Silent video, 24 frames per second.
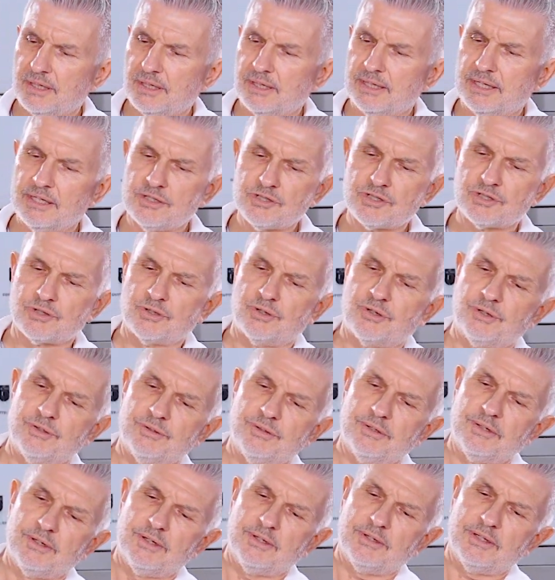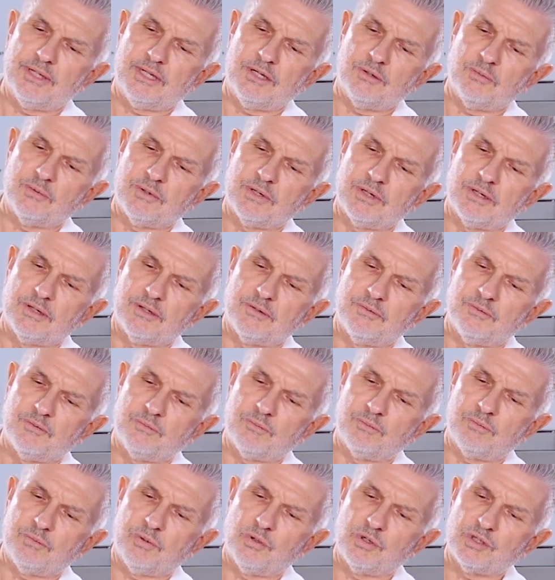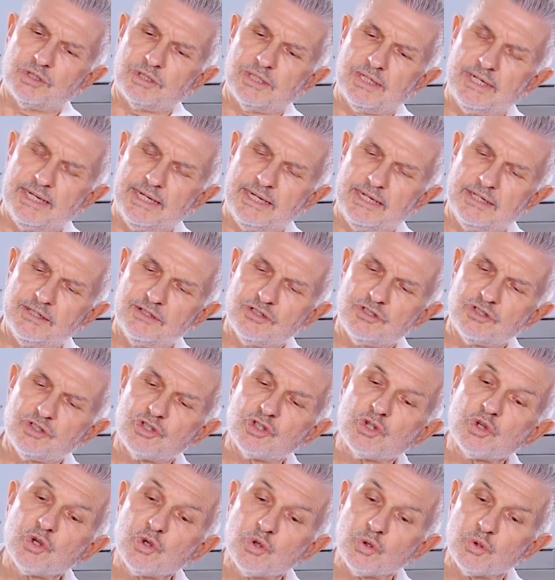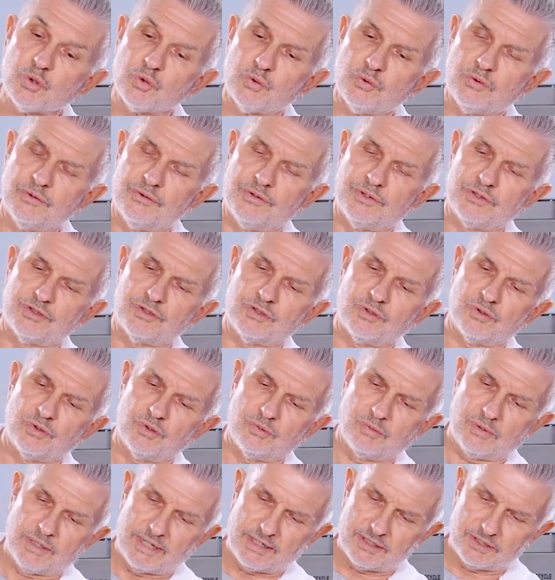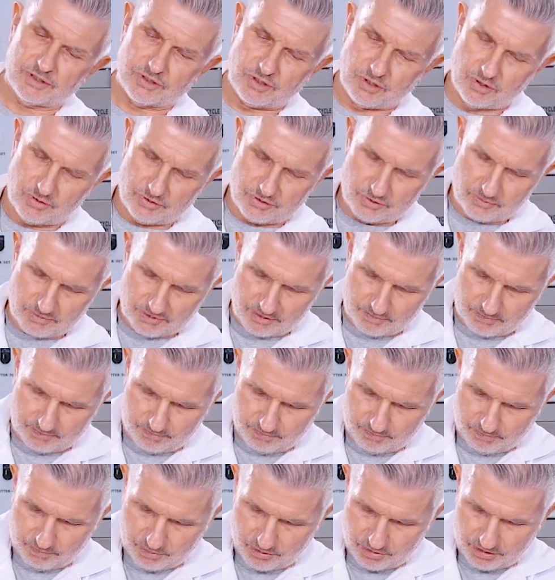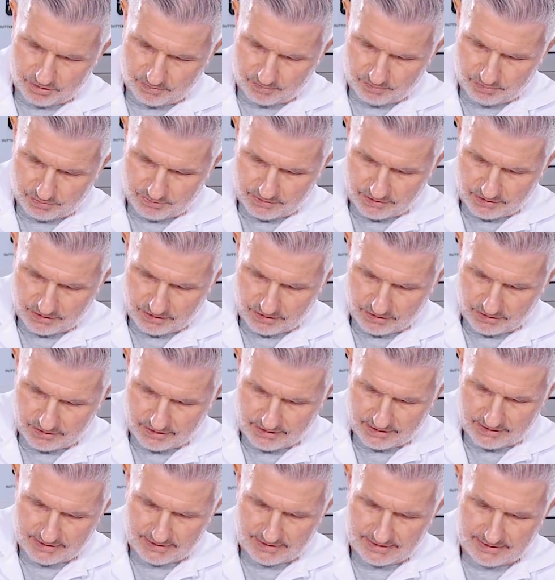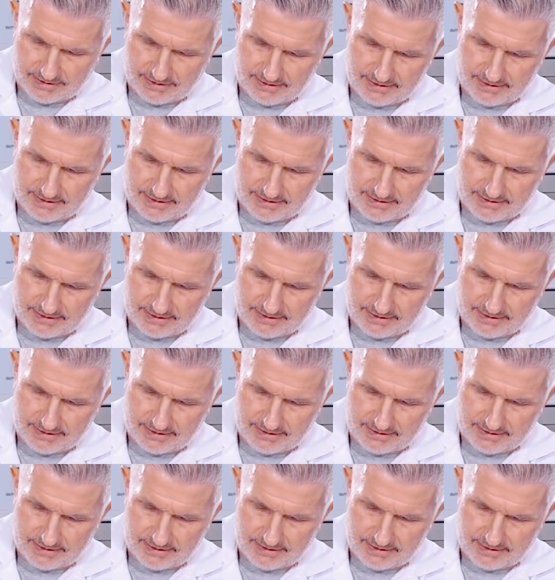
insert that you want to push into the tube like so, and you want to push it pretty hard because